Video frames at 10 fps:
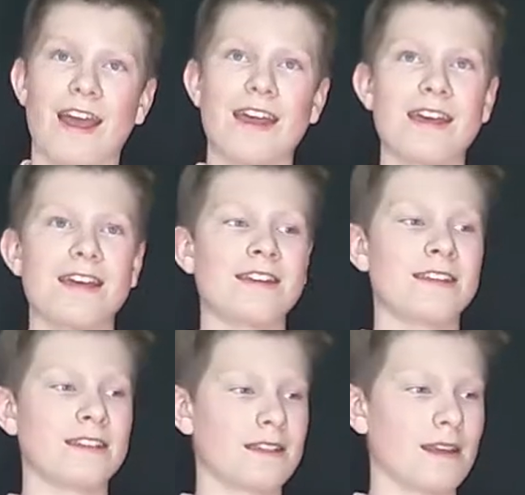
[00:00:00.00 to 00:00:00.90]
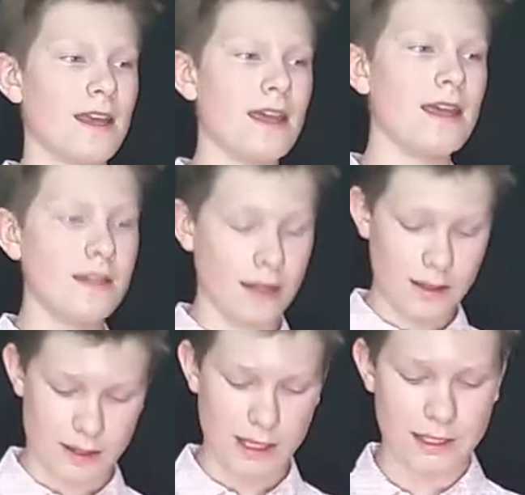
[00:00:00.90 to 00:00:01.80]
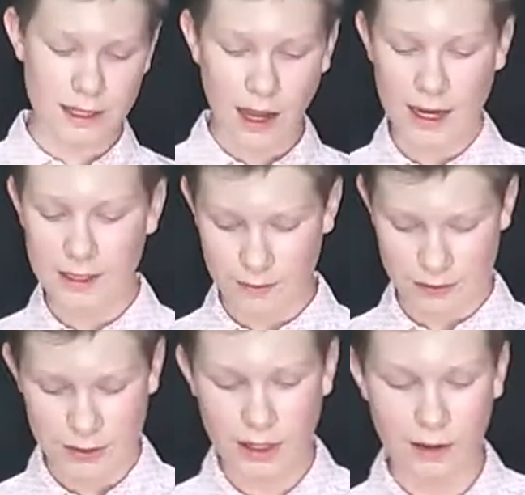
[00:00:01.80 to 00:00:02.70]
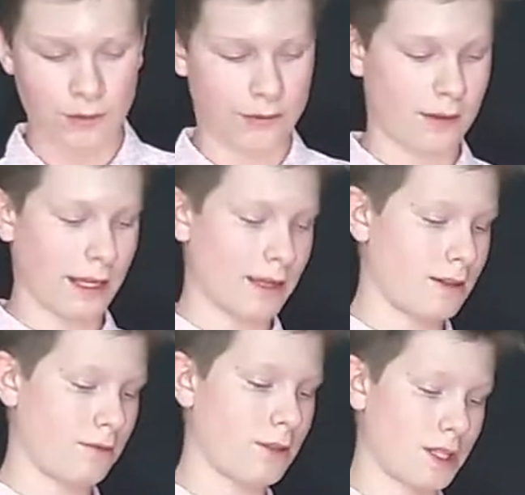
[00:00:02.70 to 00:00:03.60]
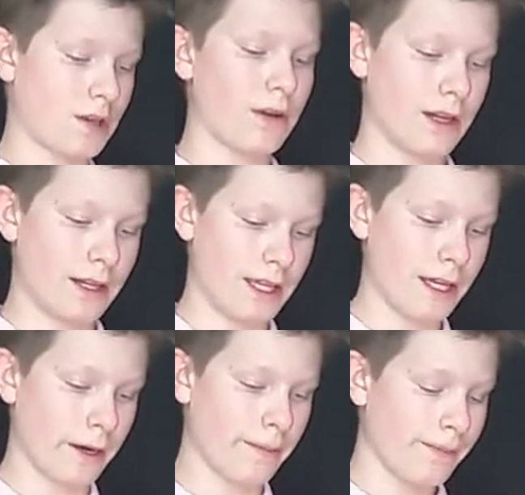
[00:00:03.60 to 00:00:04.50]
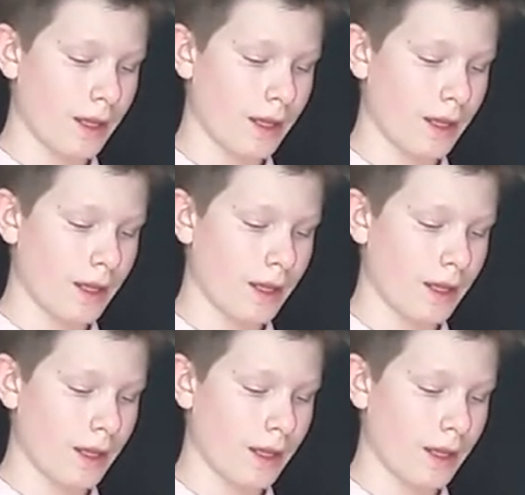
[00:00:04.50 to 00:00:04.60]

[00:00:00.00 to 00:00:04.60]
is in this kind of stuff, like what's going on here,